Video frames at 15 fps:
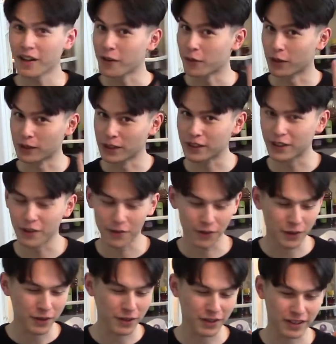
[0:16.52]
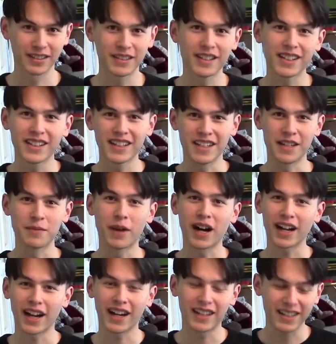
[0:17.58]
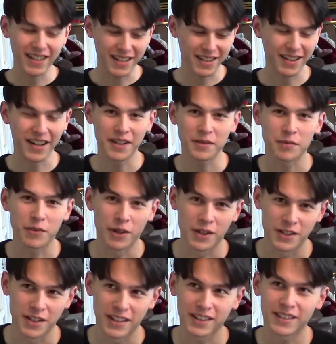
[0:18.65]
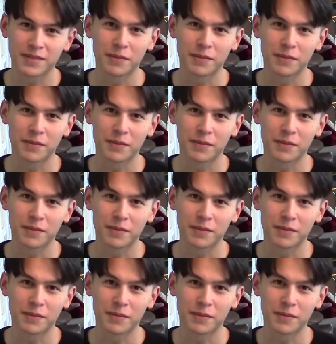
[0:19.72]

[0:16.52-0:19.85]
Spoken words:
Well, look no further. In my IDS science project,